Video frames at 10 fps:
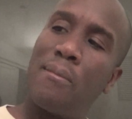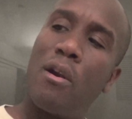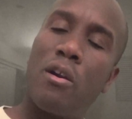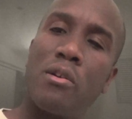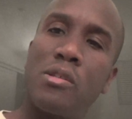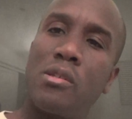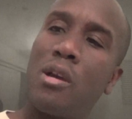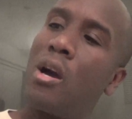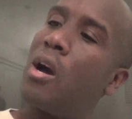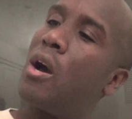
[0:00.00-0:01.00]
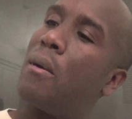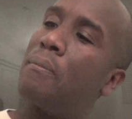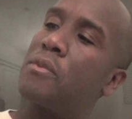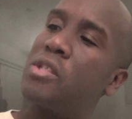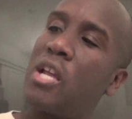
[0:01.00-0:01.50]
Hearts,
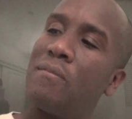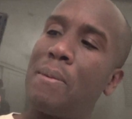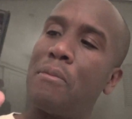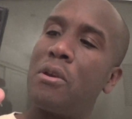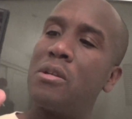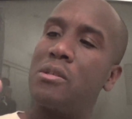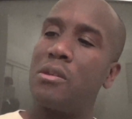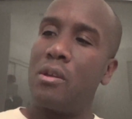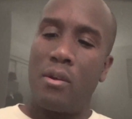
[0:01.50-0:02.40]
Chain of Memories.